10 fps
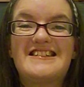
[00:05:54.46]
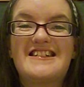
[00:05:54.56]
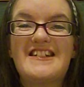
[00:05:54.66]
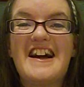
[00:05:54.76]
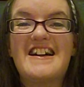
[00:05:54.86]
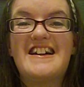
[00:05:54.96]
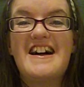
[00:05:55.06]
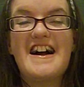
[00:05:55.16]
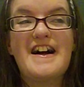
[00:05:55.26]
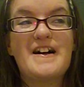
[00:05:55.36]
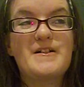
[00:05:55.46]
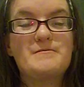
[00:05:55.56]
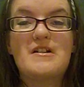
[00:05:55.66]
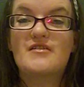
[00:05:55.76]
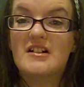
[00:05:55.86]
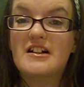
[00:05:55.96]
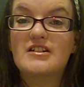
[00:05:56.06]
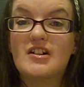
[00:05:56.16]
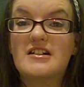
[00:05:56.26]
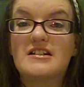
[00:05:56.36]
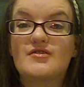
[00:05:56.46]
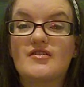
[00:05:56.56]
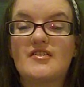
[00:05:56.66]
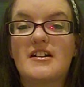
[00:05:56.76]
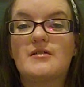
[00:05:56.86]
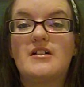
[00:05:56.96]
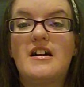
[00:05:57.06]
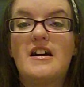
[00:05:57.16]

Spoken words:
So yeah, I really enjoyed this review.